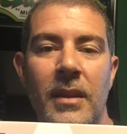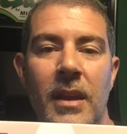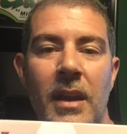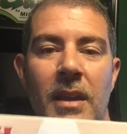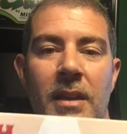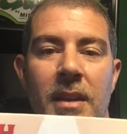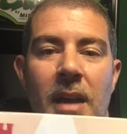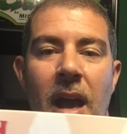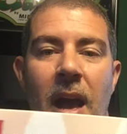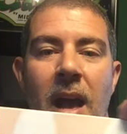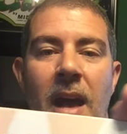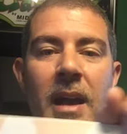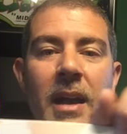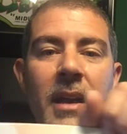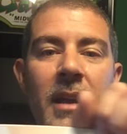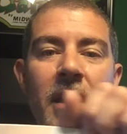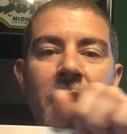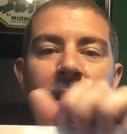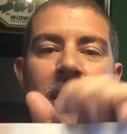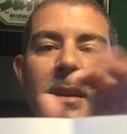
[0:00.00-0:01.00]
And
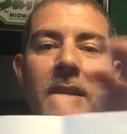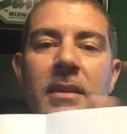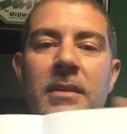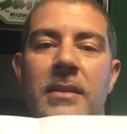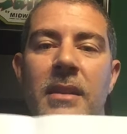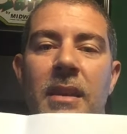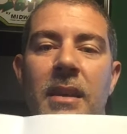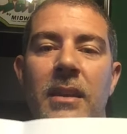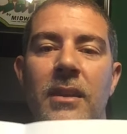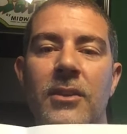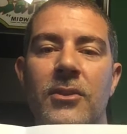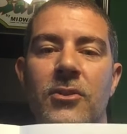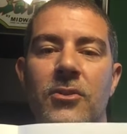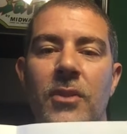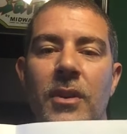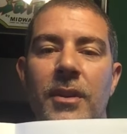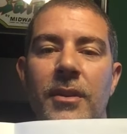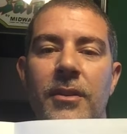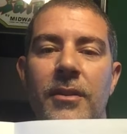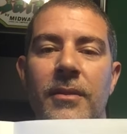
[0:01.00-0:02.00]
I is
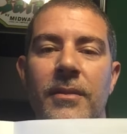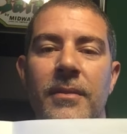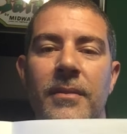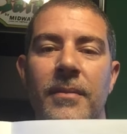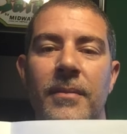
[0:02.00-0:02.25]
illustrator.